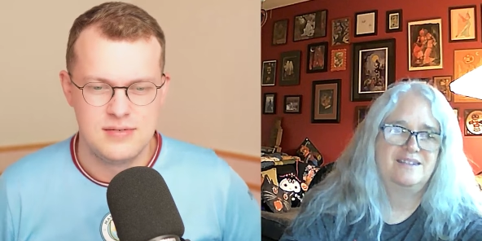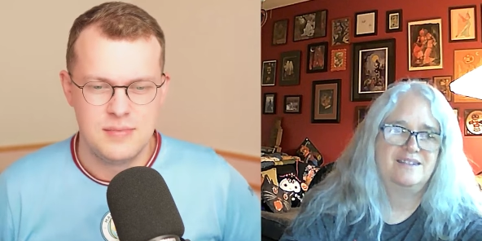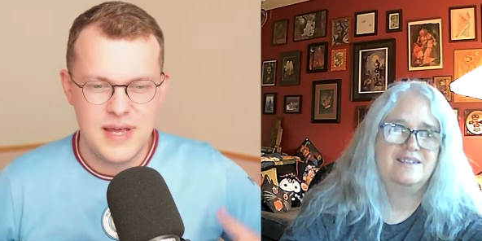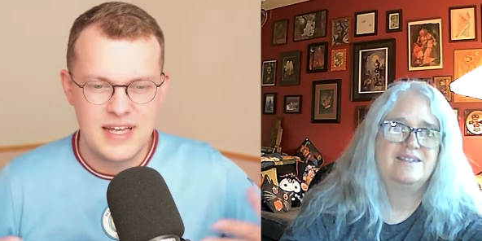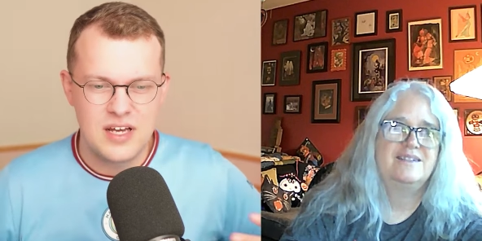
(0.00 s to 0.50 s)

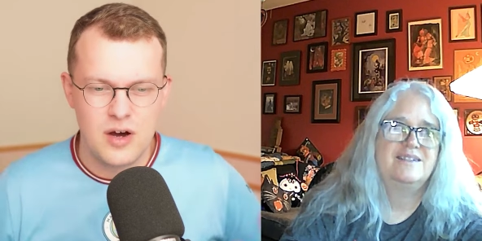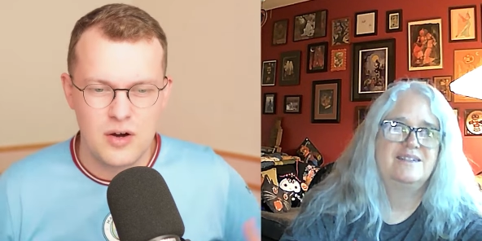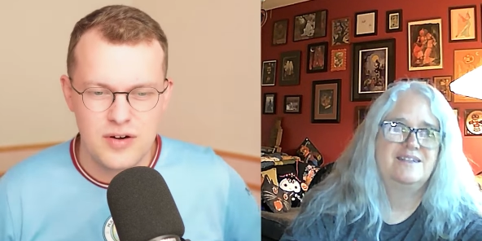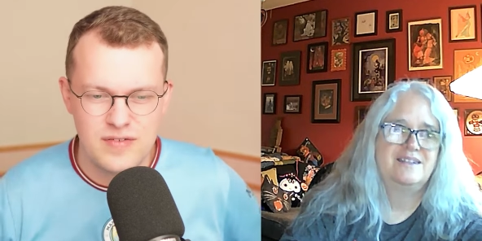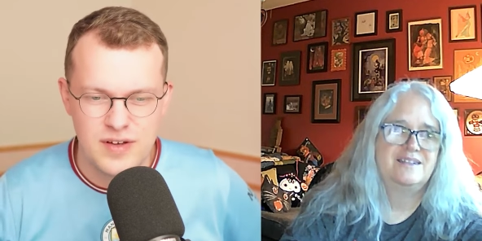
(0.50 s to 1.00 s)
Speaker 1: big
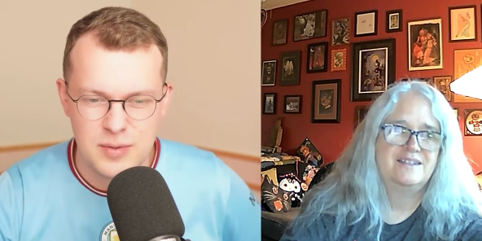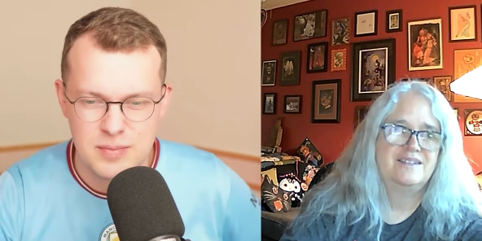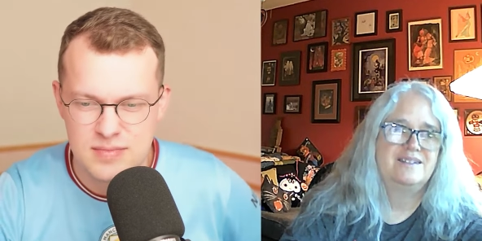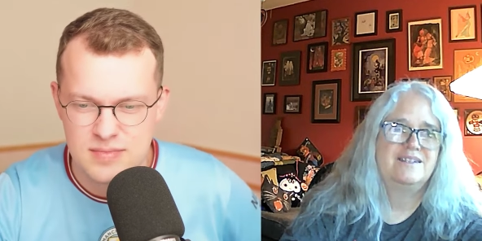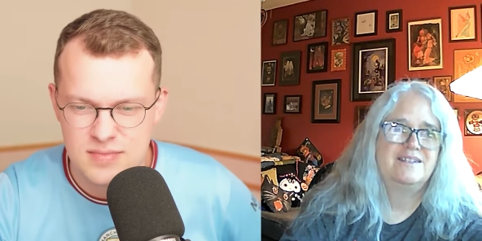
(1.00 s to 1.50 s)
horror
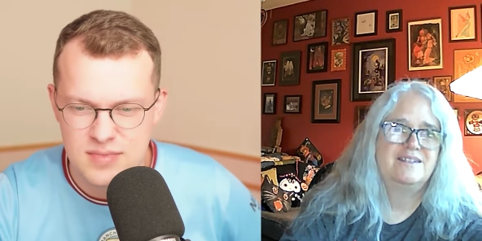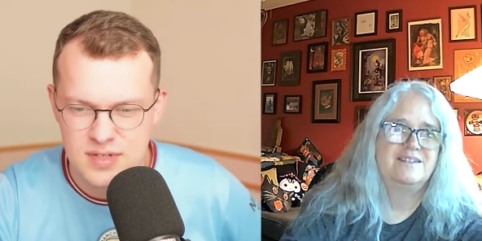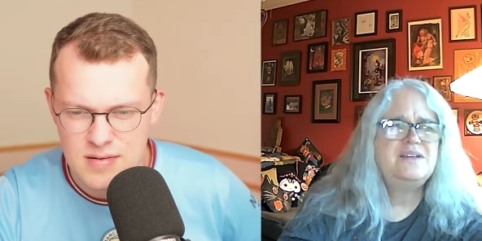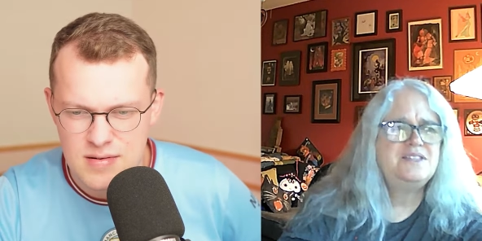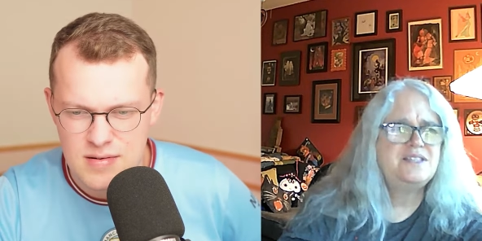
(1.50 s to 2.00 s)
film?
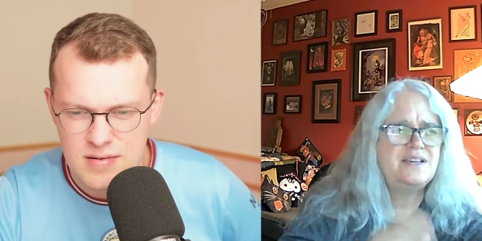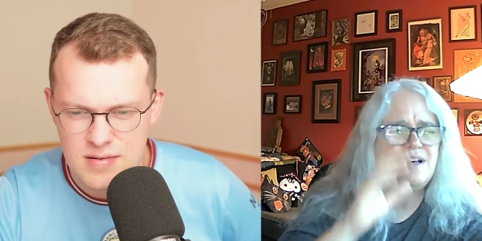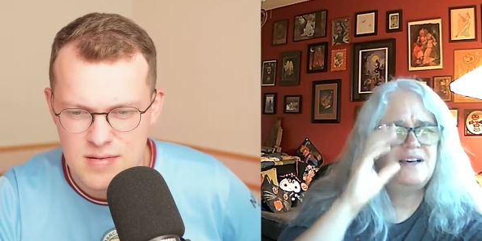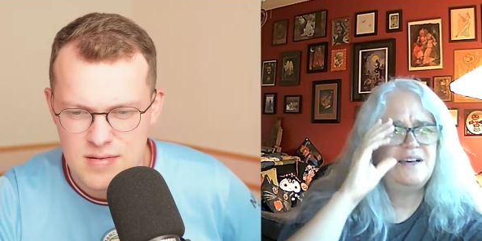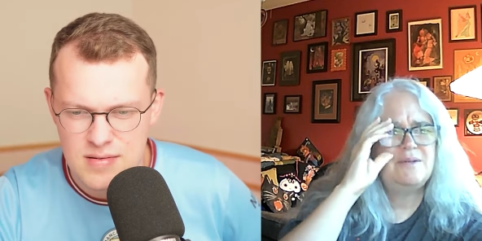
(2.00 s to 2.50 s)
Speaker 2: It
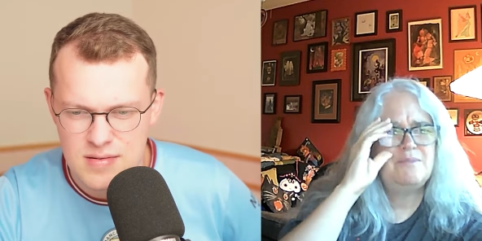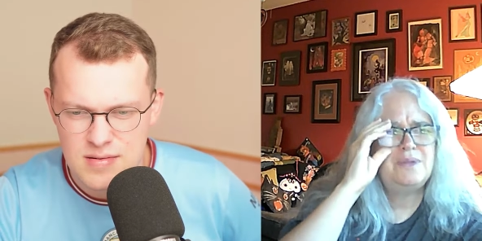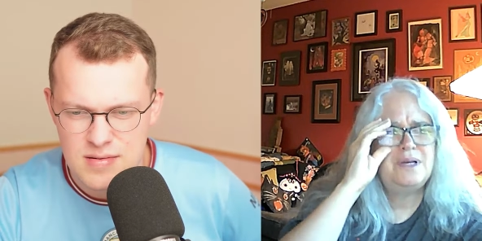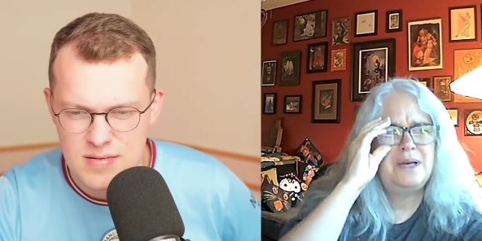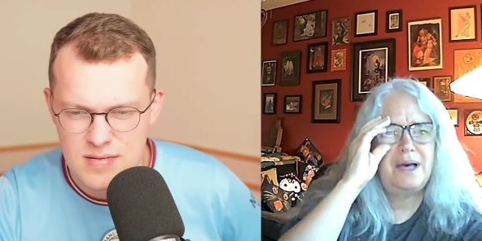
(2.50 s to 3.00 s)
was.
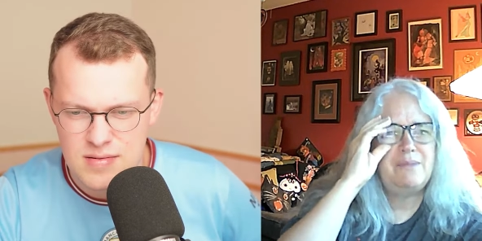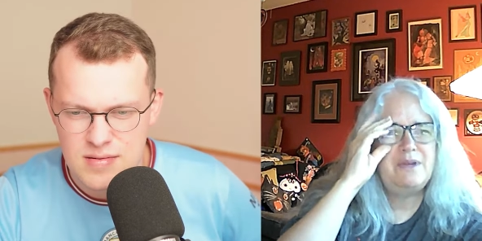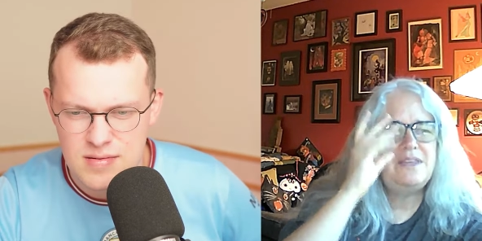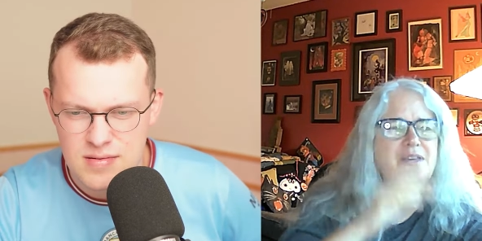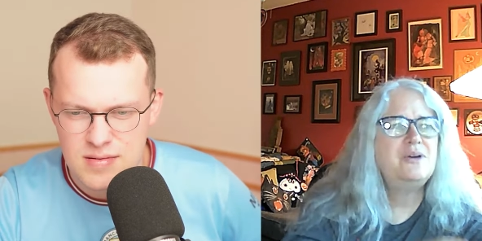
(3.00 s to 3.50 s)
Um,
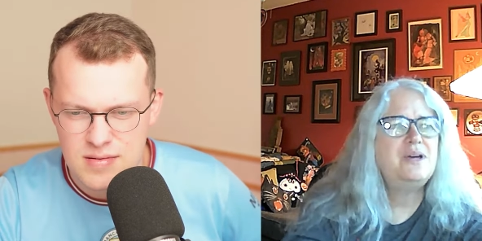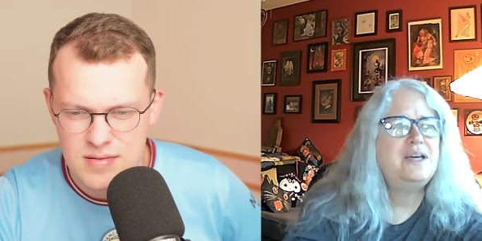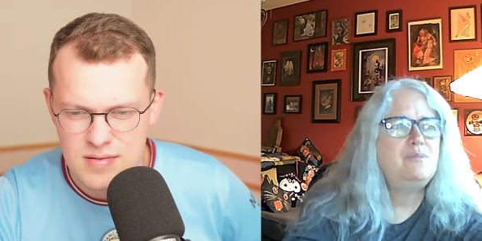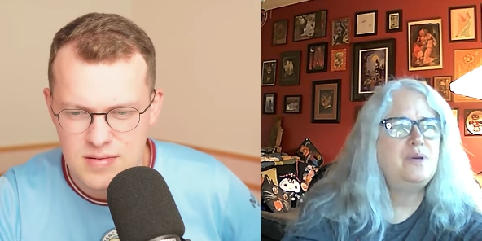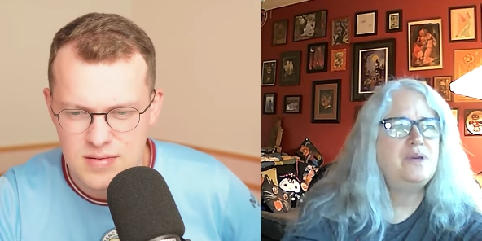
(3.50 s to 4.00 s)
I
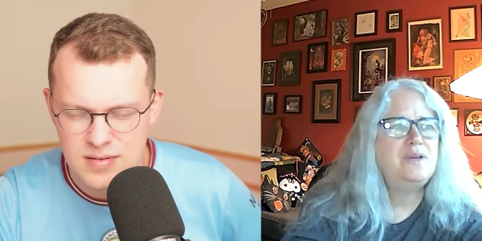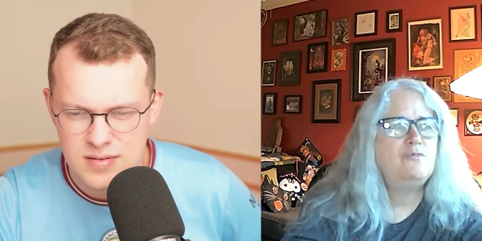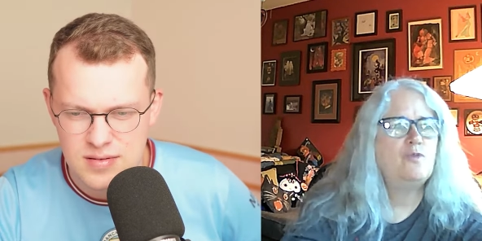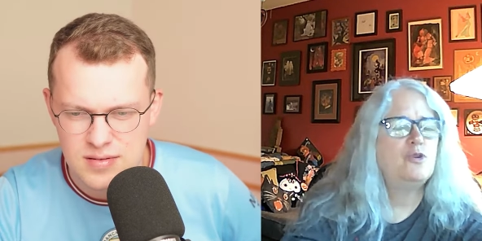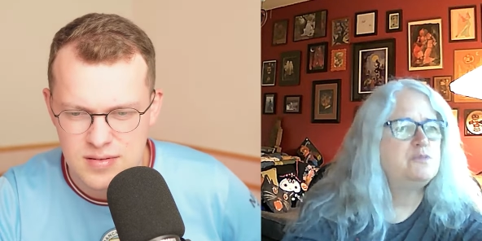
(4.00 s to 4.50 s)
mean, there
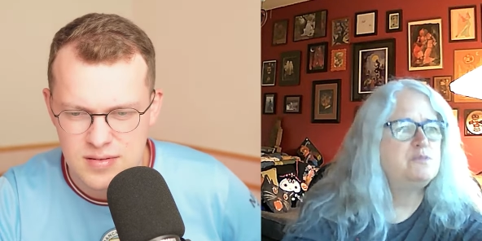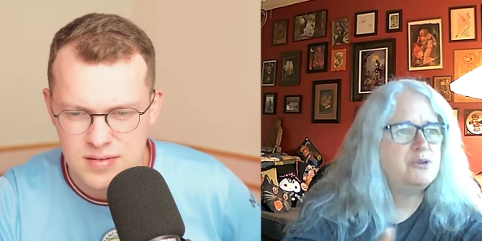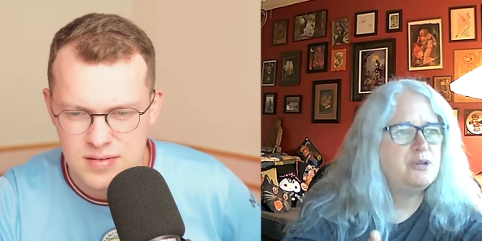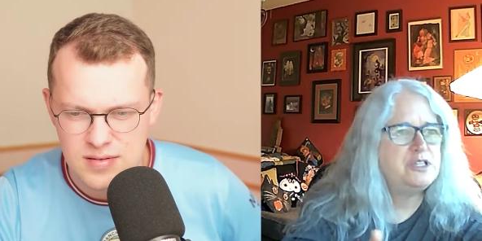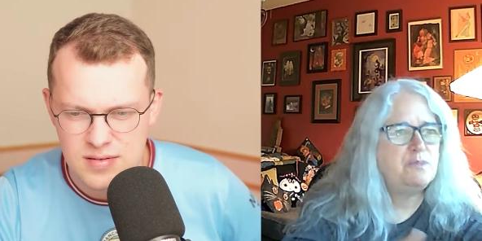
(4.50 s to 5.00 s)
had been
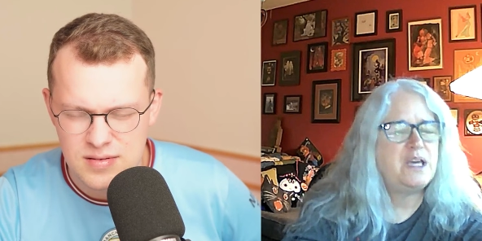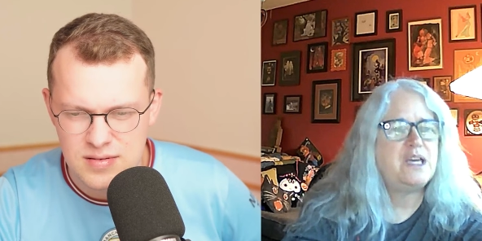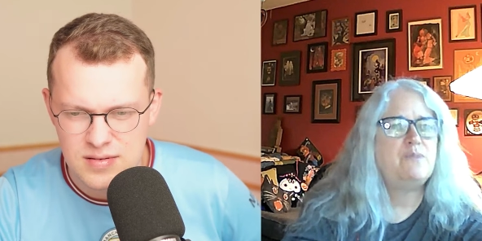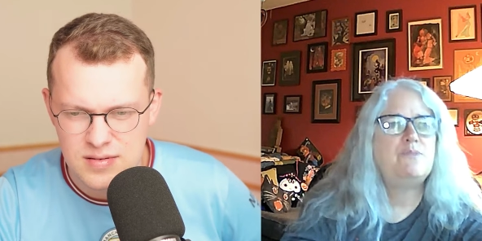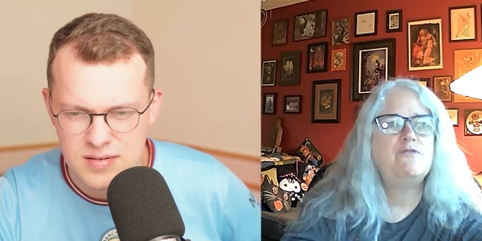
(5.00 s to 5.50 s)

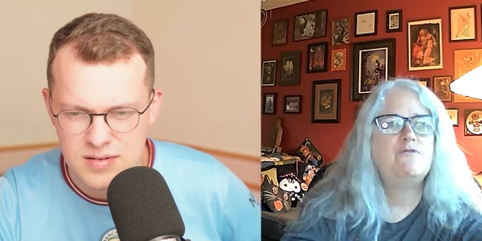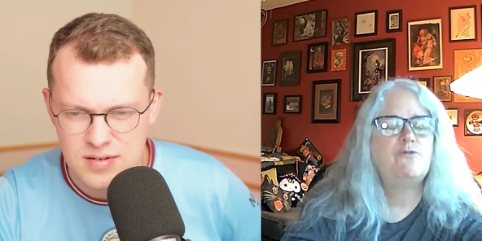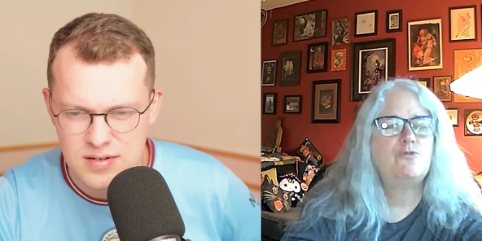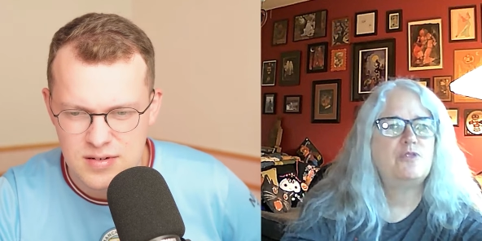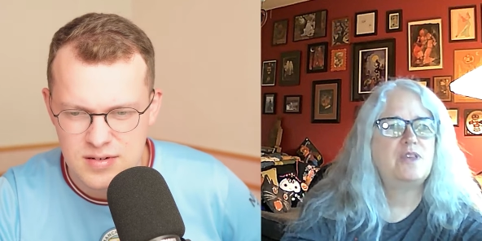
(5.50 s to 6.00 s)
Rosemary's Baby
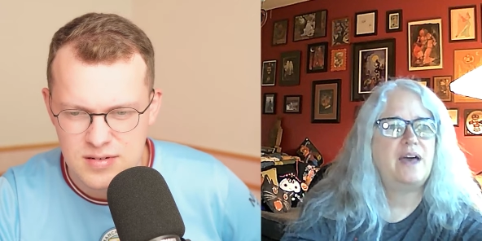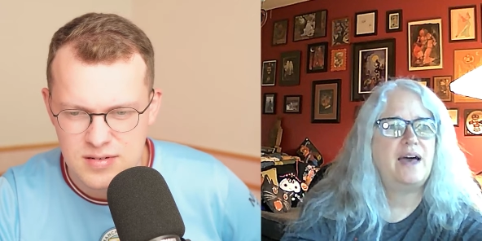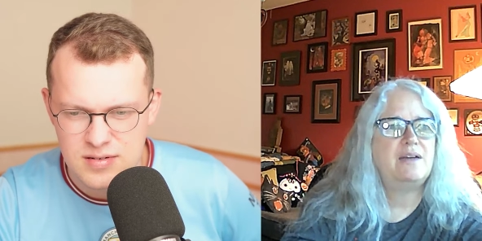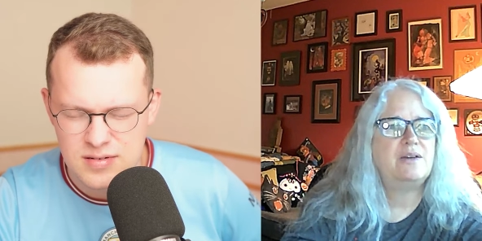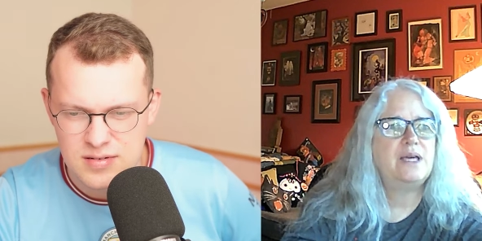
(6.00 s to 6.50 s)
before
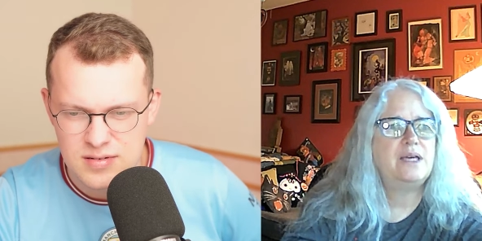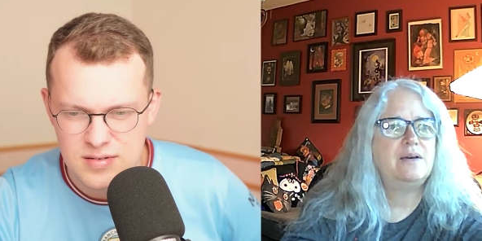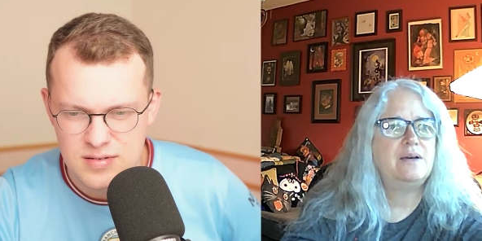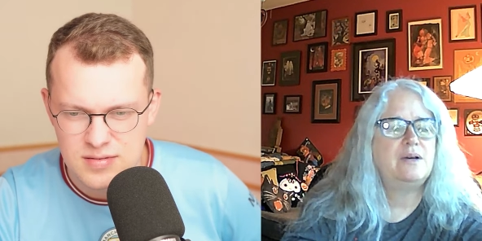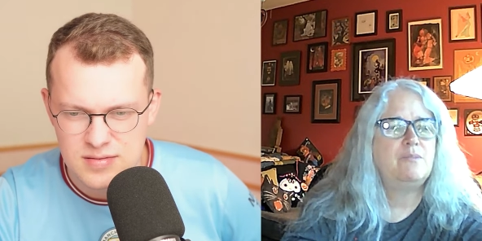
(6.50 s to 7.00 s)
that.
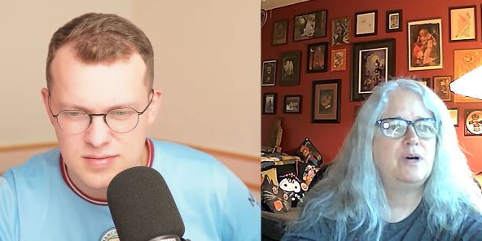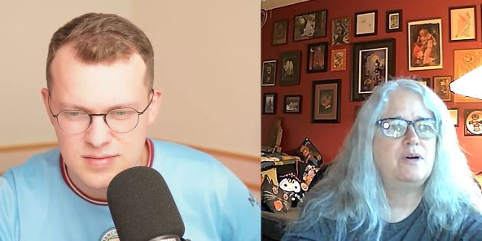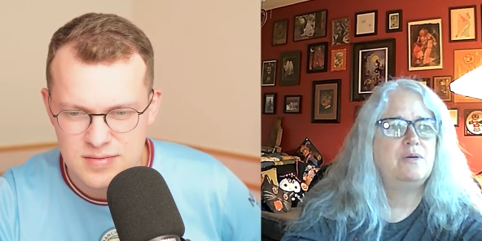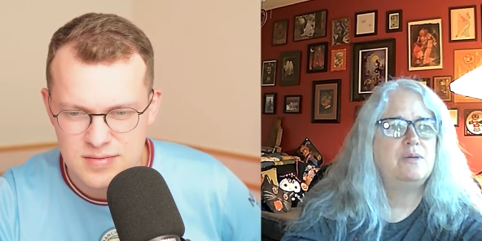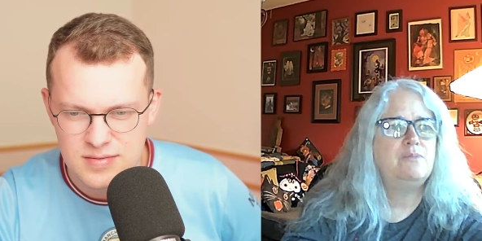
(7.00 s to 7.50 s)
Um,